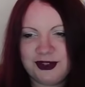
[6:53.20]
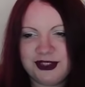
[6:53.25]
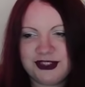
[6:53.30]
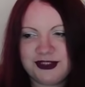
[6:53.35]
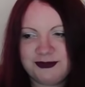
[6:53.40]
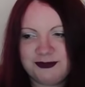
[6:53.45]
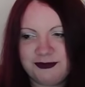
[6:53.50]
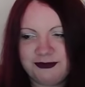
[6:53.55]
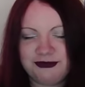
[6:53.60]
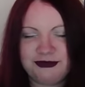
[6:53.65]

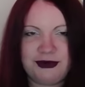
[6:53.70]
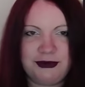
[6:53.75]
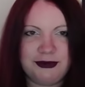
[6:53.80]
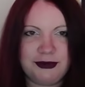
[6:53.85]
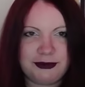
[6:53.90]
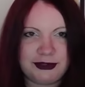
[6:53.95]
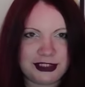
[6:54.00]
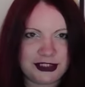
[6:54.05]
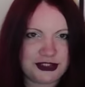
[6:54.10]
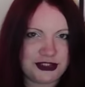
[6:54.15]
which
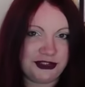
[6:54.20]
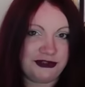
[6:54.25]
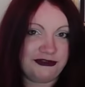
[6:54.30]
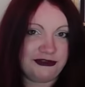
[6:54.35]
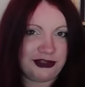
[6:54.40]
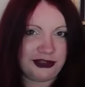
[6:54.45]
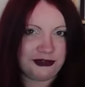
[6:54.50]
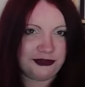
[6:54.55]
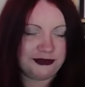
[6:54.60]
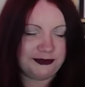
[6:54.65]
probably should
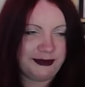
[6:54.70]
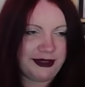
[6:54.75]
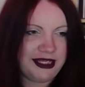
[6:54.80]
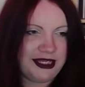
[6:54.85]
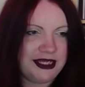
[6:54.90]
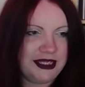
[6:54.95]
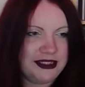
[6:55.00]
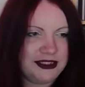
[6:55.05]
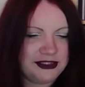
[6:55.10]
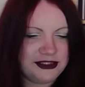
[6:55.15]
have clued
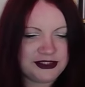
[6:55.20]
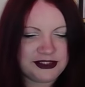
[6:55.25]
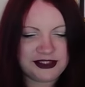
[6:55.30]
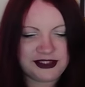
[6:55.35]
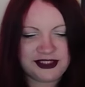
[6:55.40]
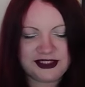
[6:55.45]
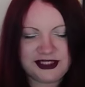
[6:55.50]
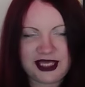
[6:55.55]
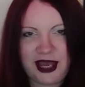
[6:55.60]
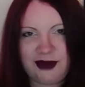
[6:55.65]
me
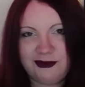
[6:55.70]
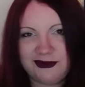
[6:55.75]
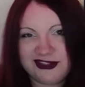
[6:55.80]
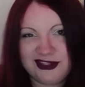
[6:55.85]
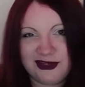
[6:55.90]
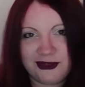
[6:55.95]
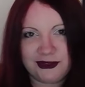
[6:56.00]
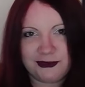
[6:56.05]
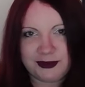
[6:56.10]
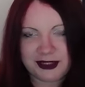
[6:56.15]
into that
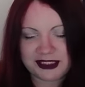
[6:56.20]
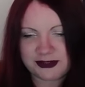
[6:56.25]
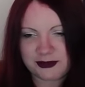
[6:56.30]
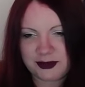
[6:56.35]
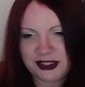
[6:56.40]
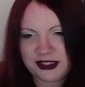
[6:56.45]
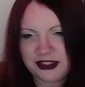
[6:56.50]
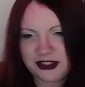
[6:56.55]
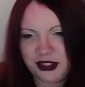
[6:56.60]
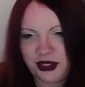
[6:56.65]
was not the
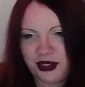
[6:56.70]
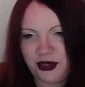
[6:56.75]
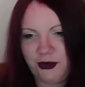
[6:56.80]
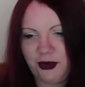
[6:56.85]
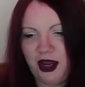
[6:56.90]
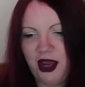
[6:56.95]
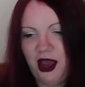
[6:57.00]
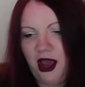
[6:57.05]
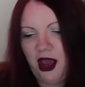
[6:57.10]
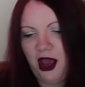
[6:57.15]
best way to
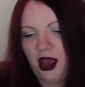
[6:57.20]
go.